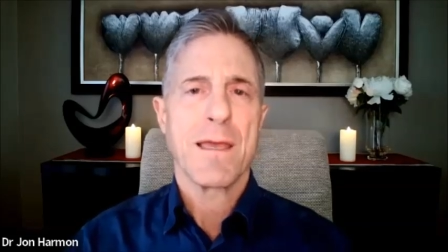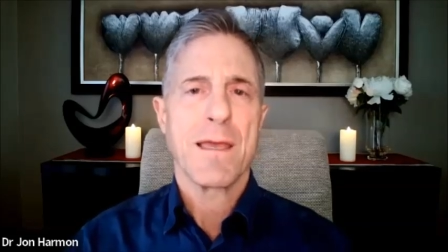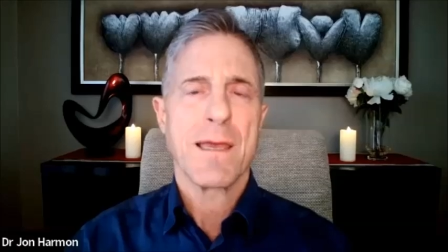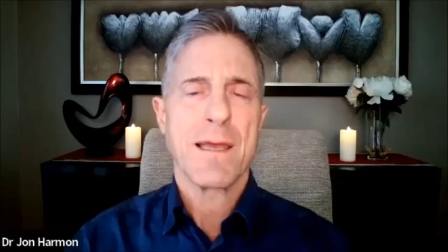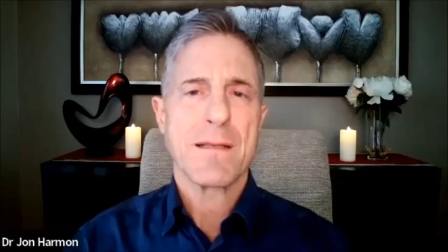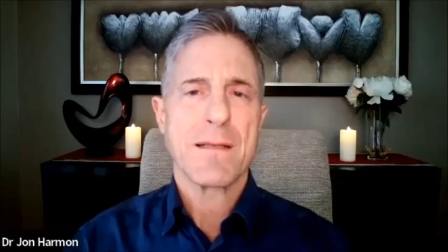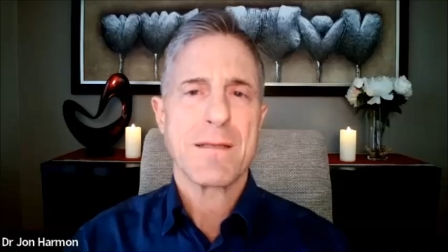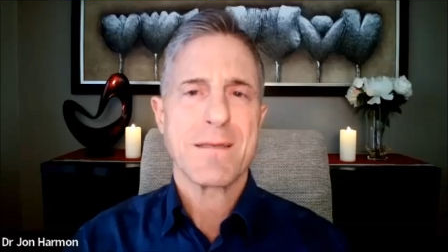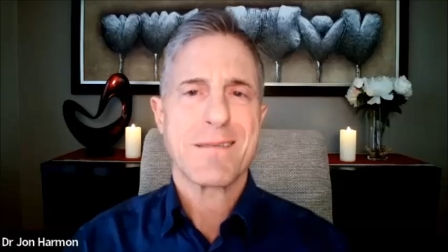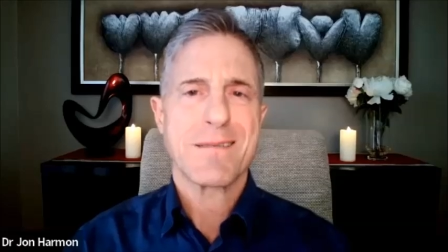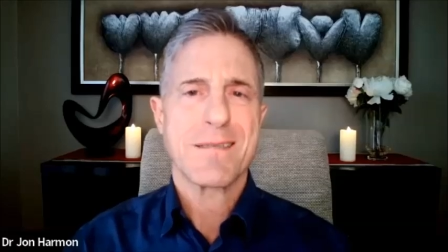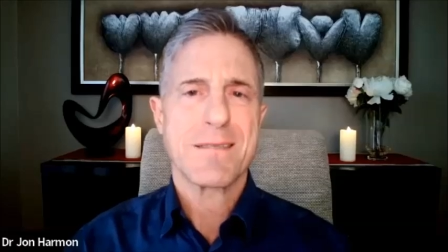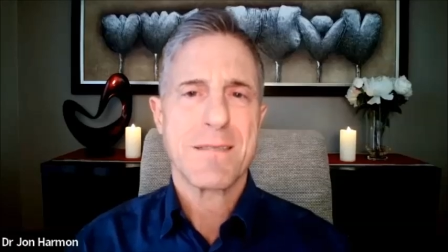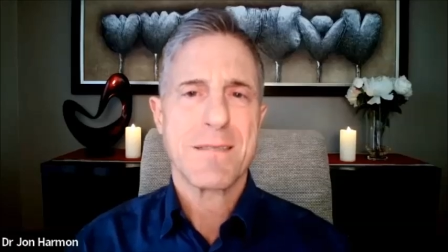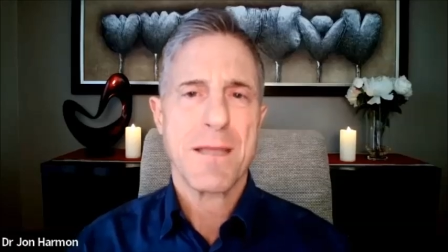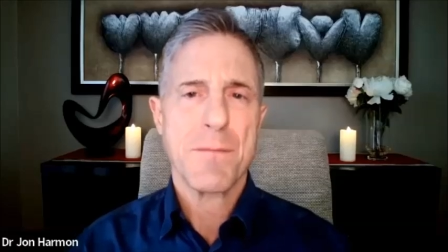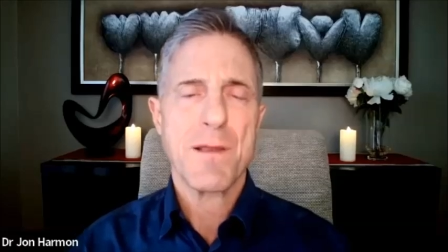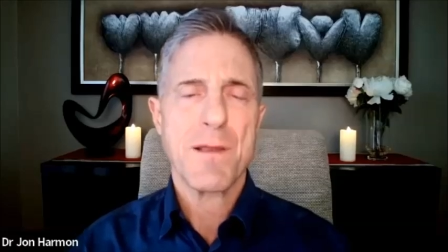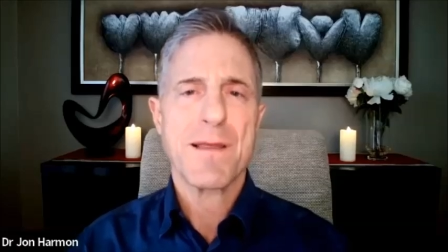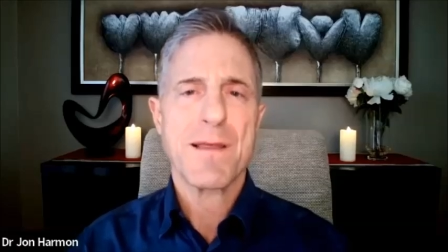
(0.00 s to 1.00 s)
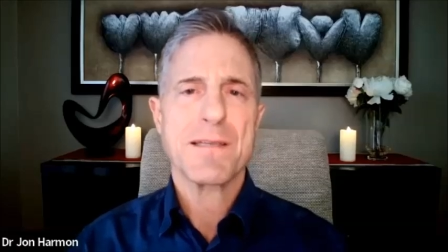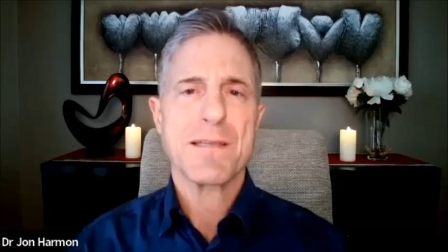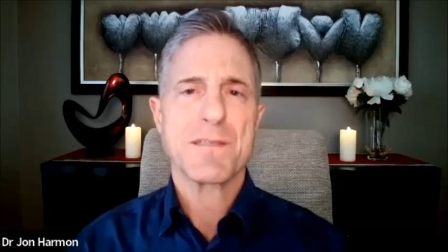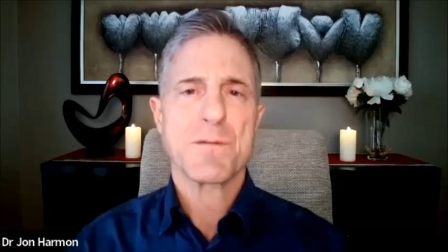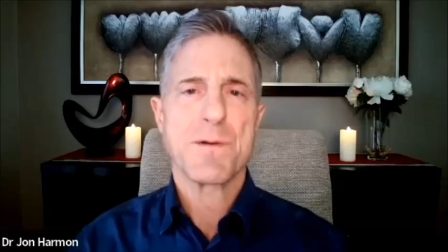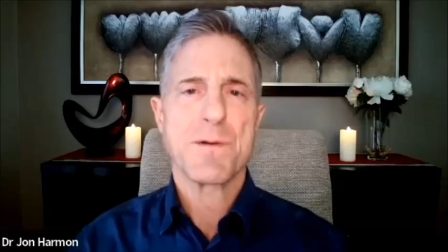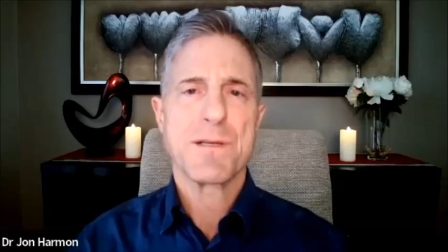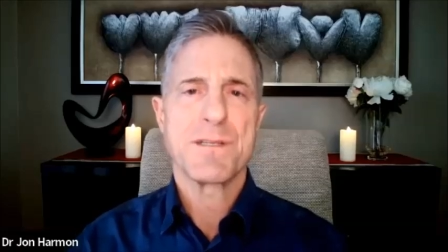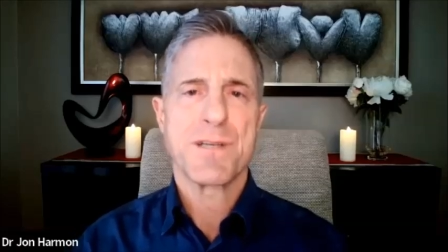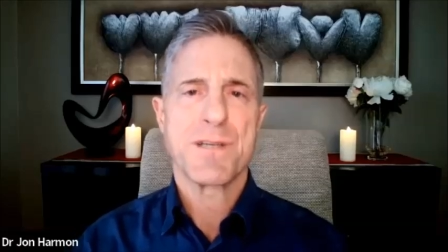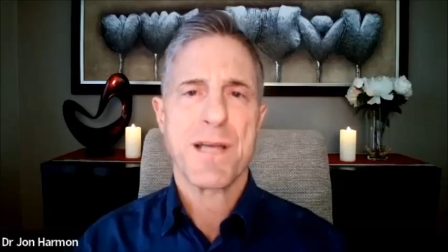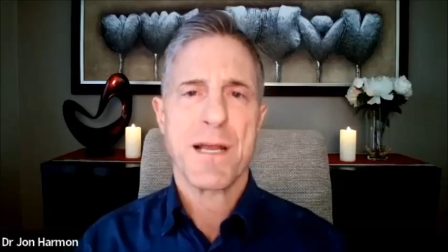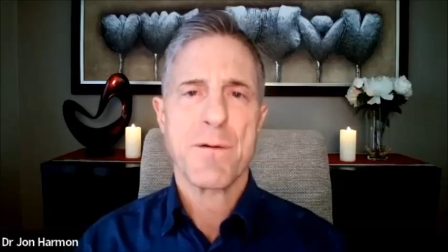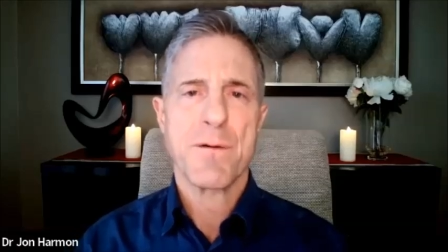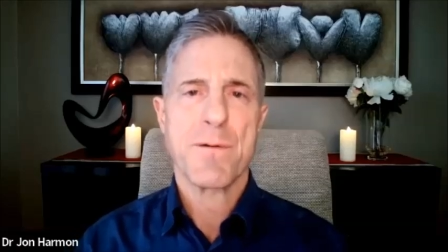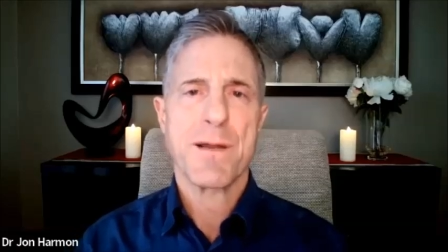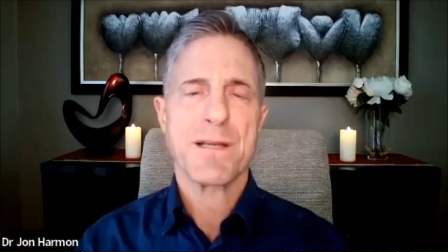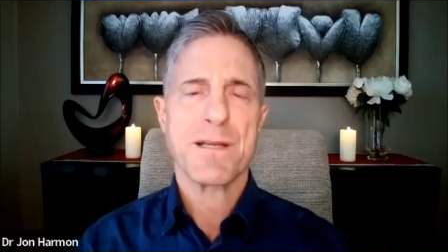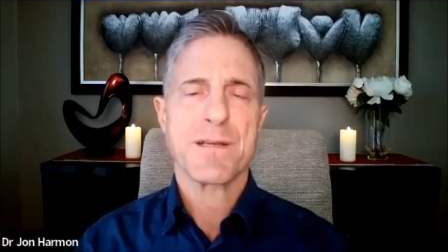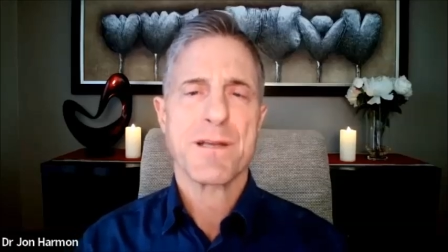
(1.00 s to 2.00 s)
It stimulates
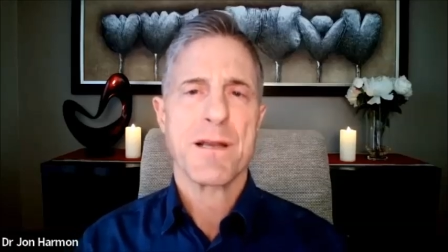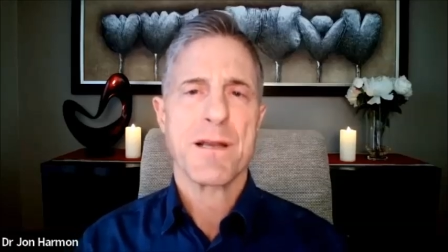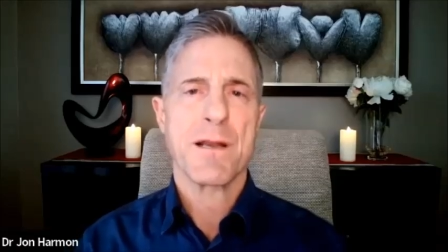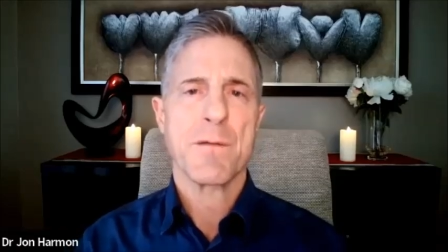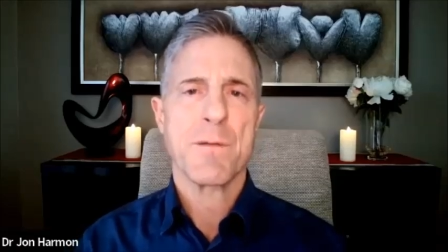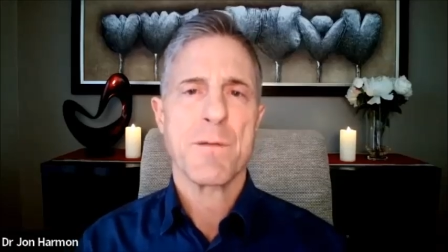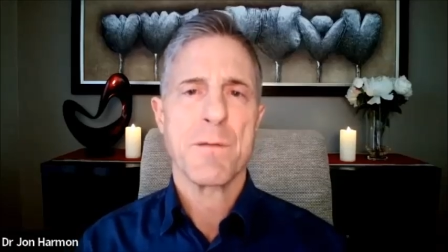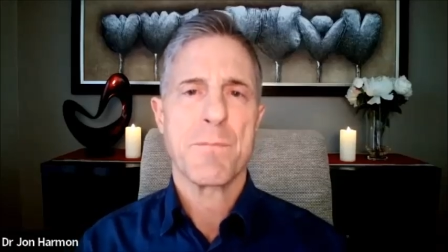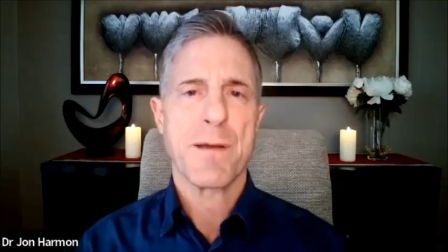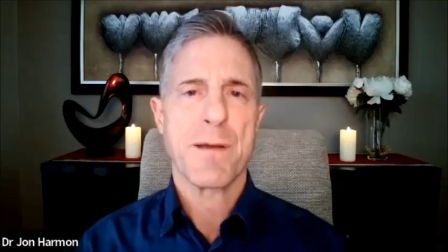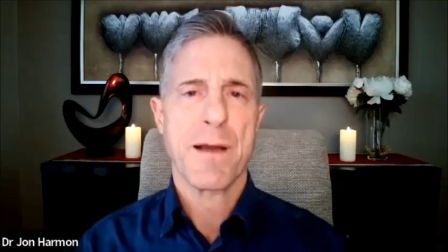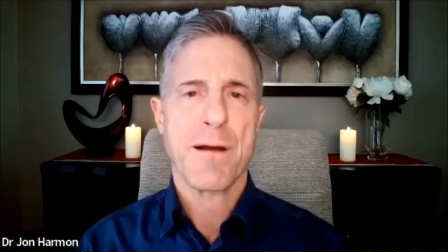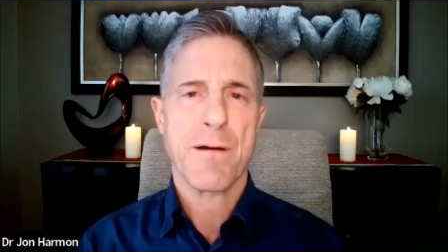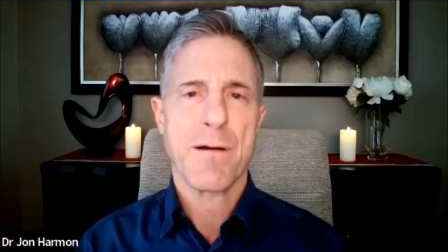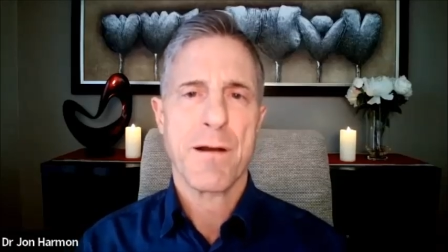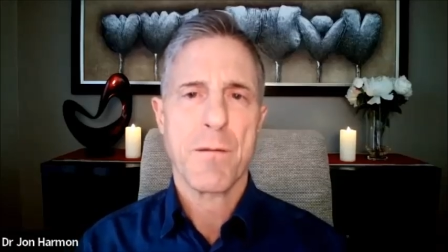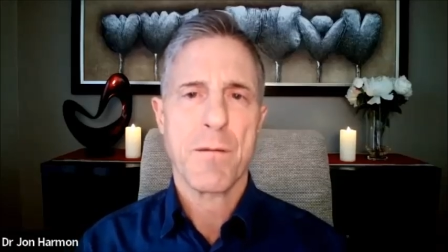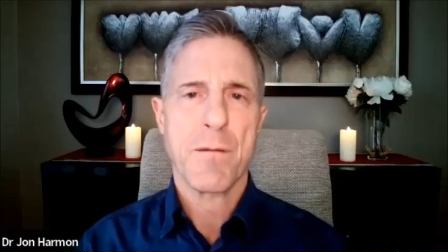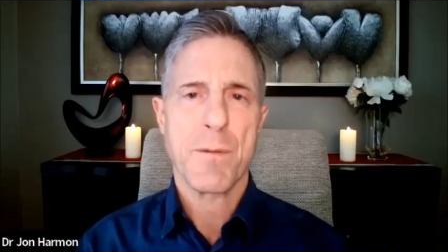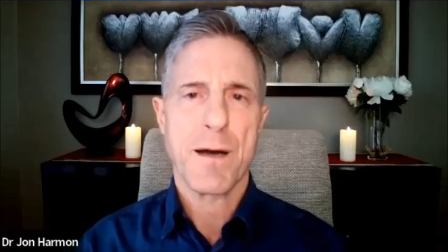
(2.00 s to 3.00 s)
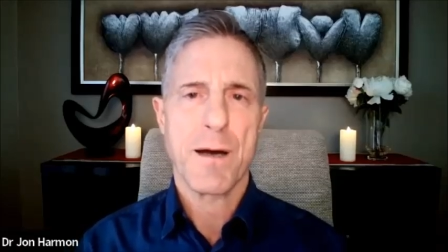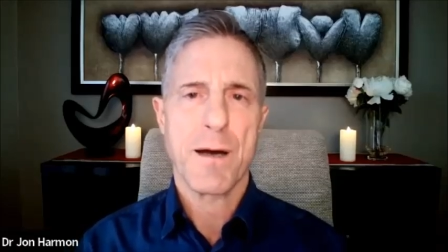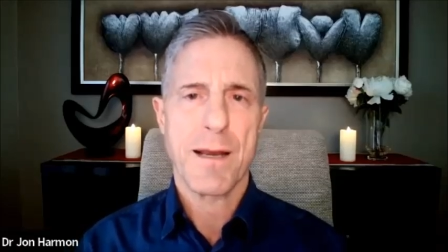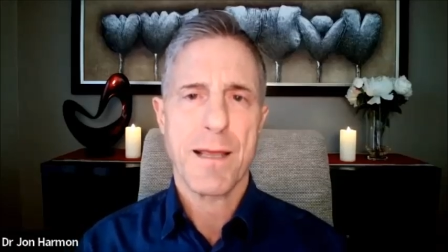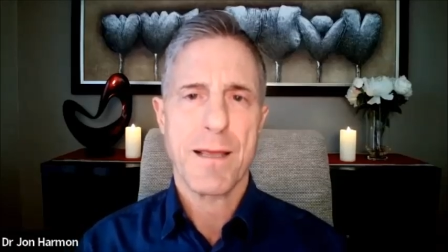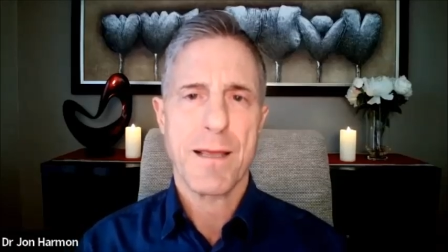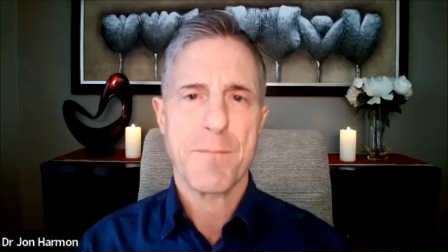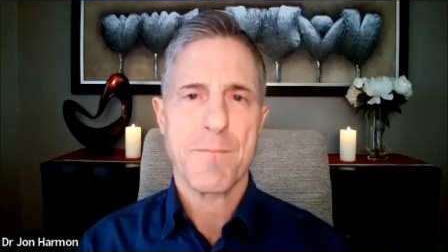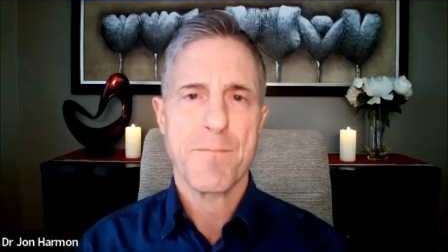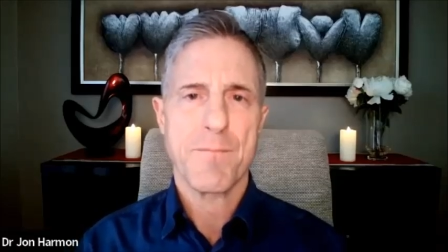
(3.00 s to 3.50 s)
regeneration and repair in our body.